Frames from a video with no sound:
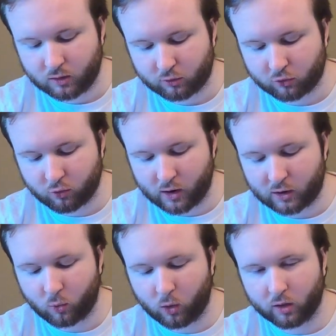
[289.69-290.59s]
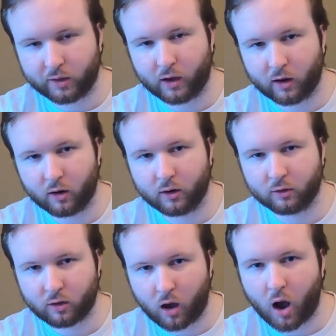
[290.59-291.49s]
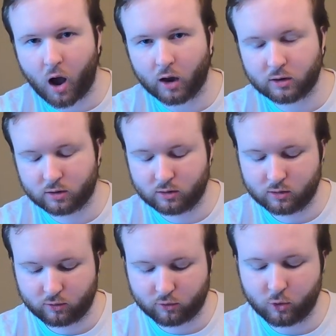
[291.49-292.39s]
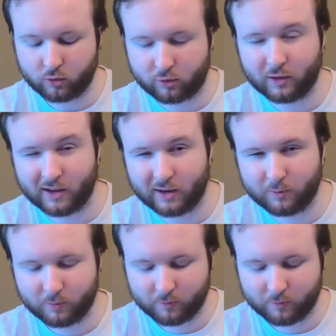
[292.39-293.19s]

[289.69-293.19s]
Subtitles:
strike while the iron is hot, so to say.